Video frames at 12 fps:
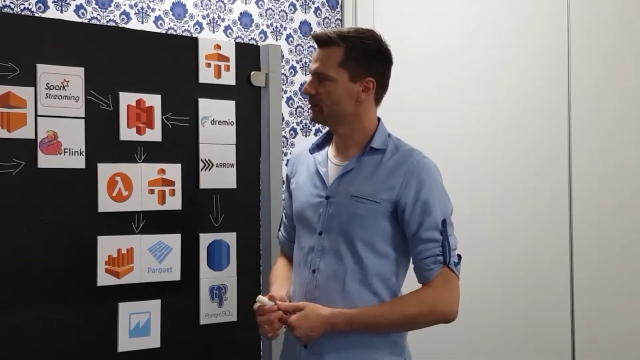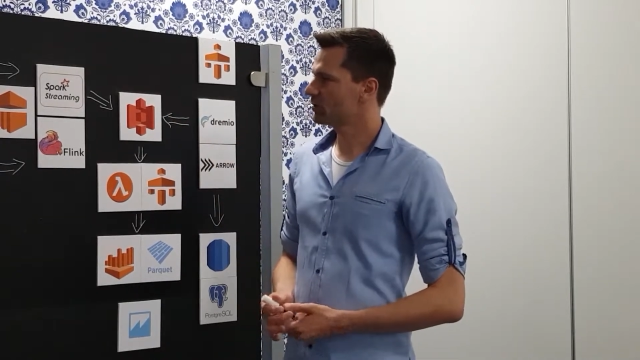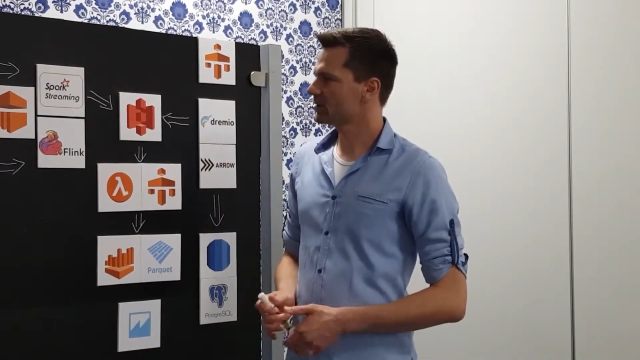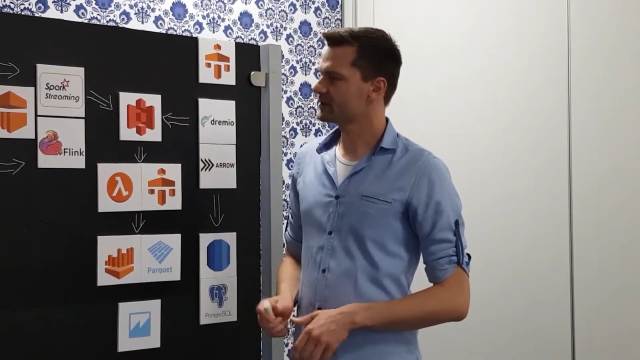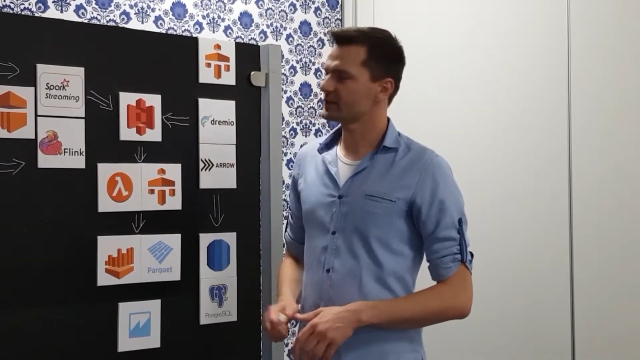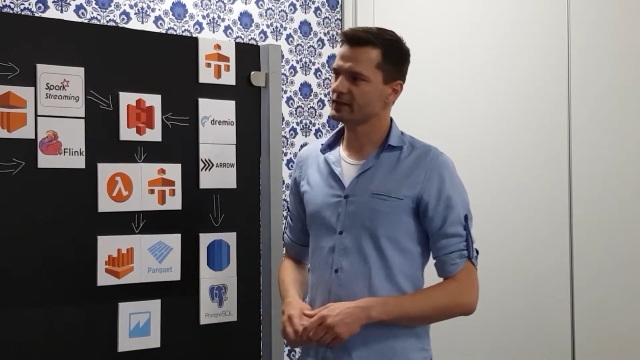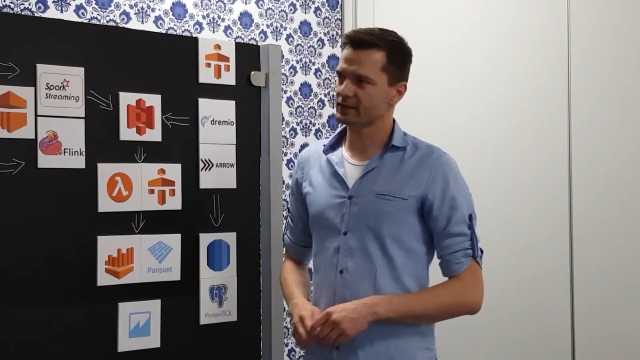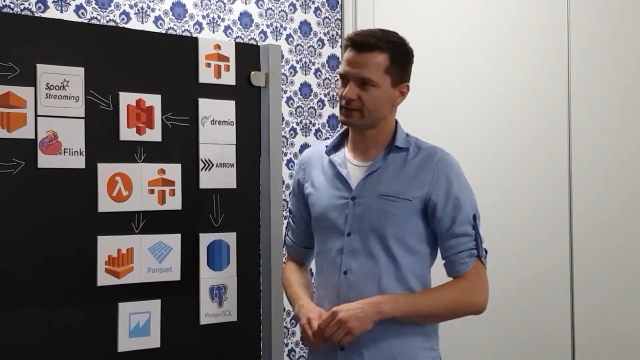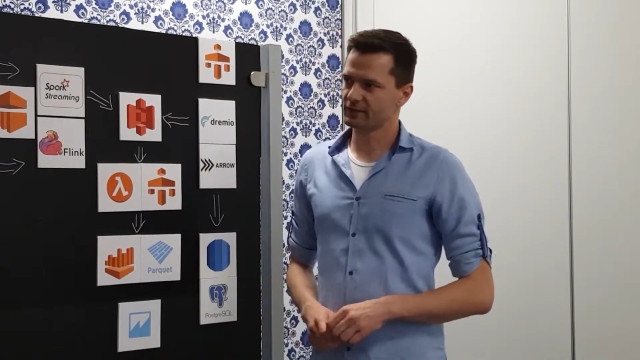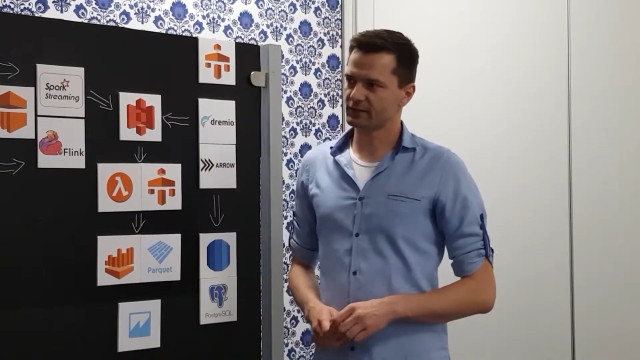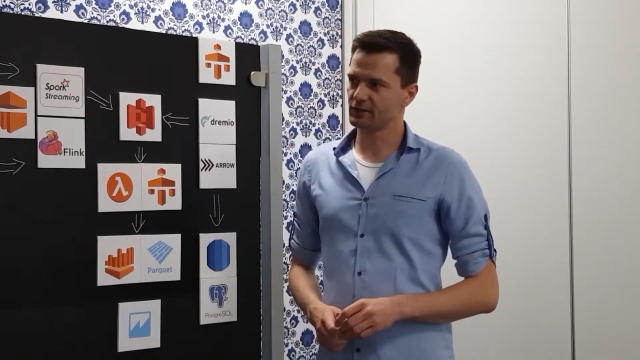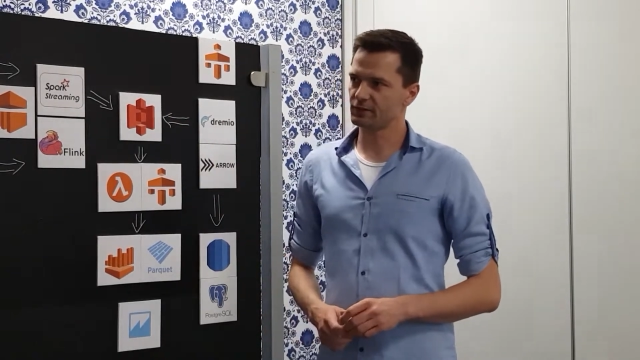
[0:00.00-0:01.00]
works
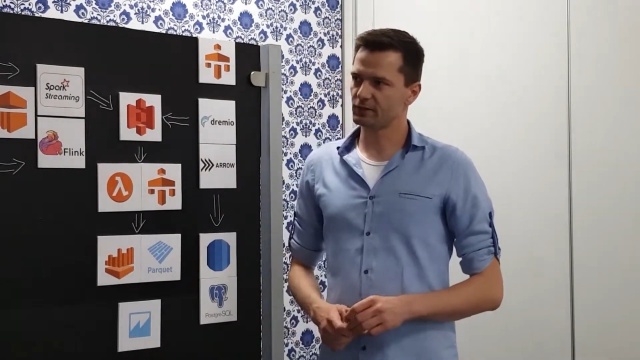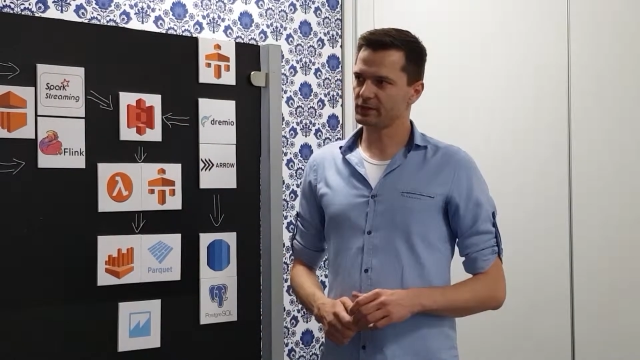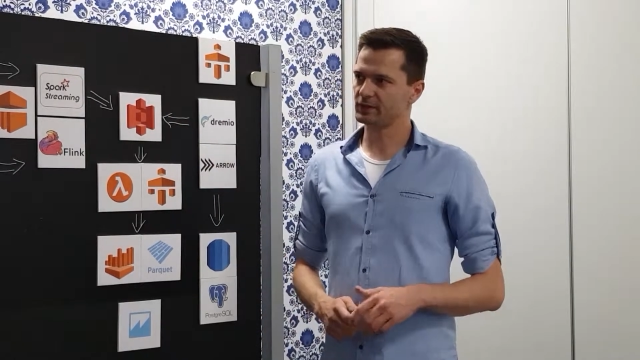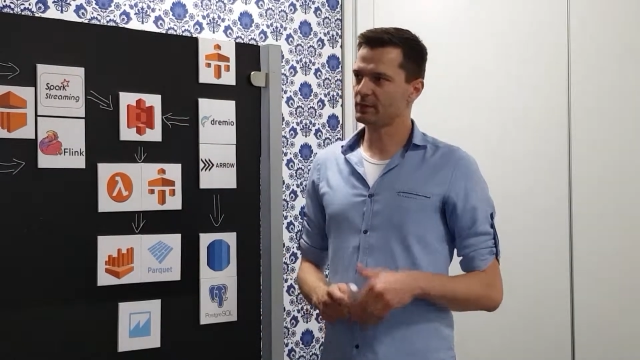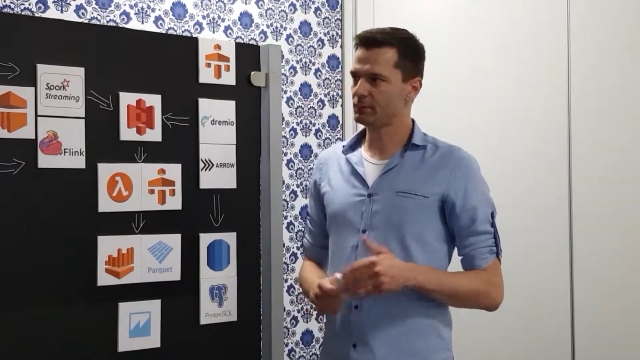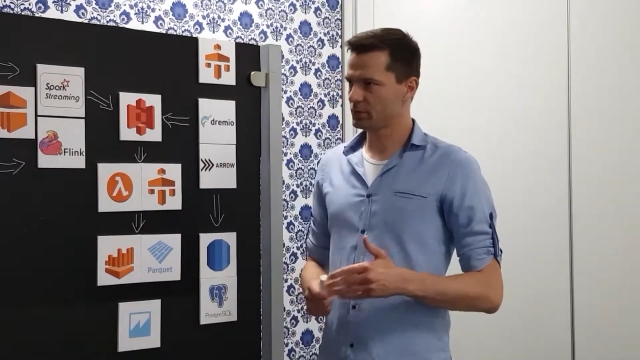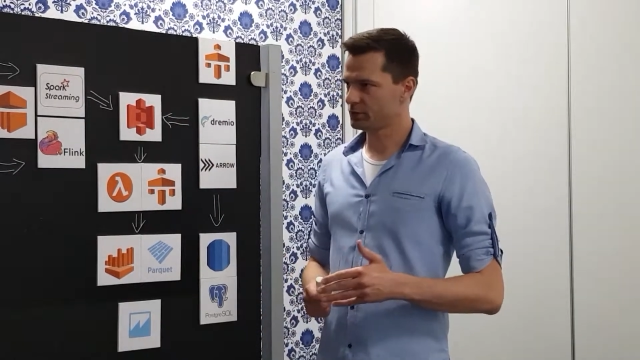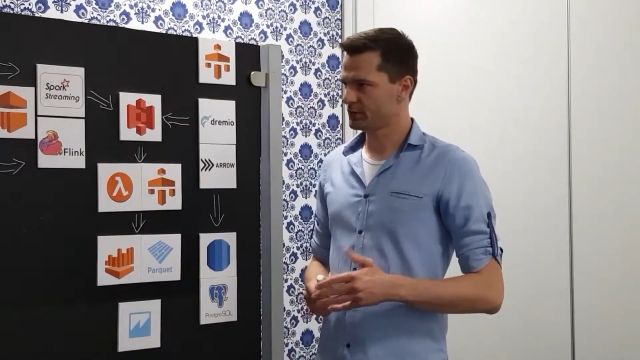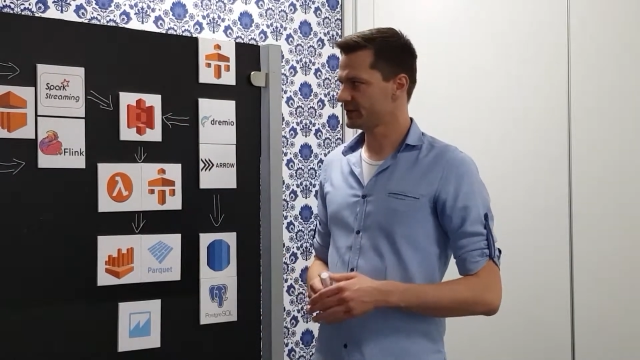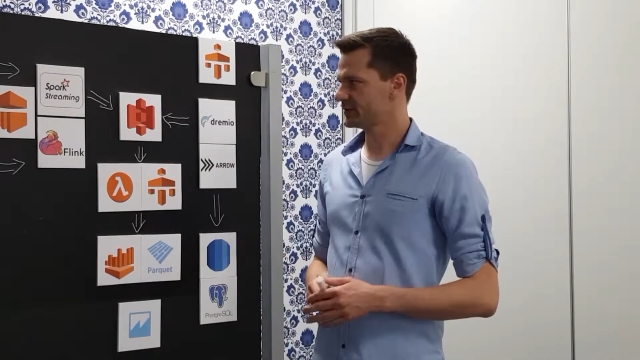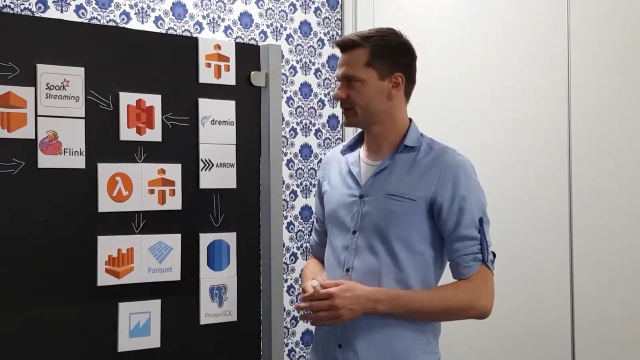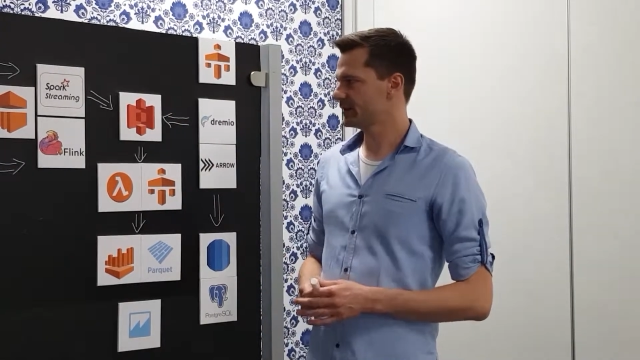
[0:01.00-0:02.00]
in different
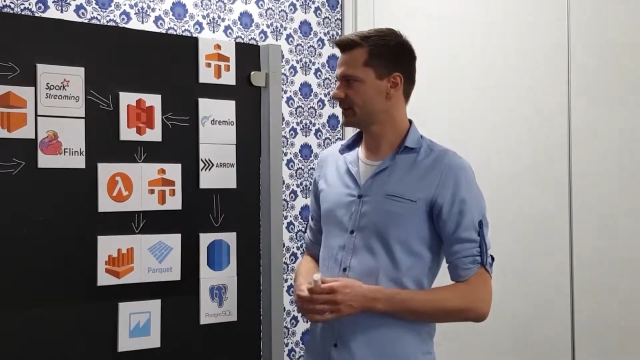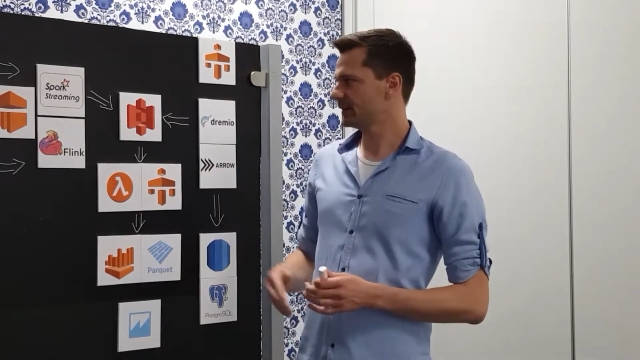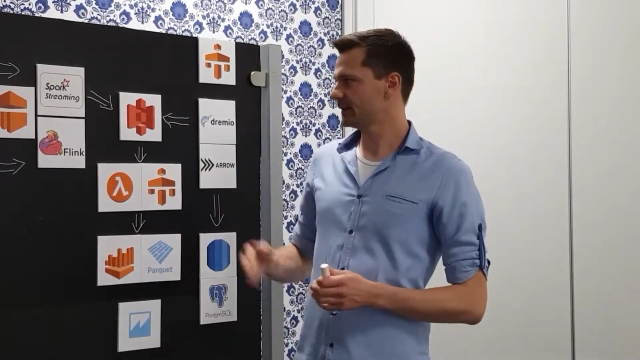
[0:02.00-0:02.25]
approaches.